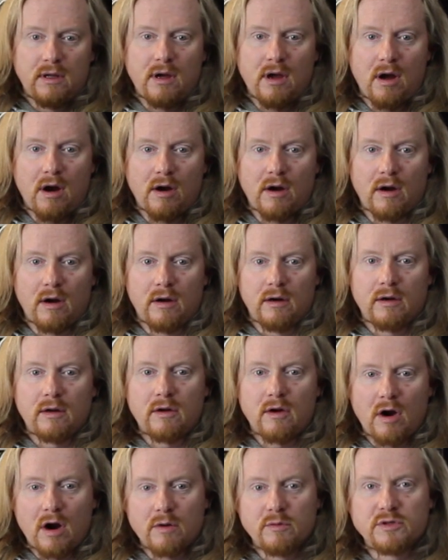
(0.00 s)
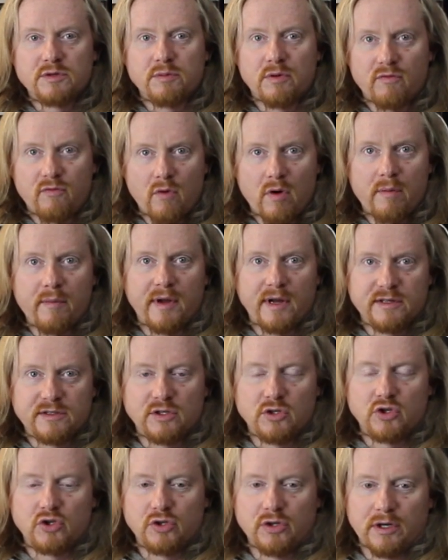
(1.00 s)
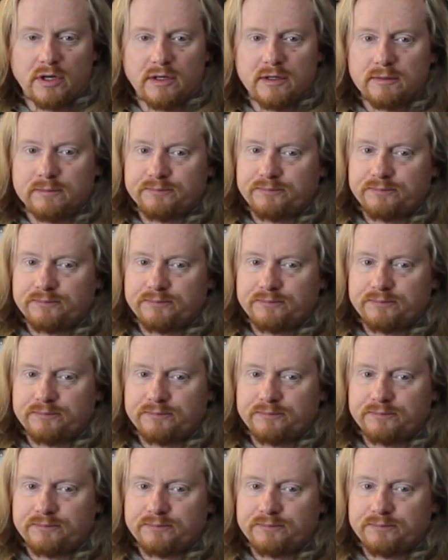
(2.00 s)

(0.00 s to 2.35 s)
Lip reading: our card was performing as it should.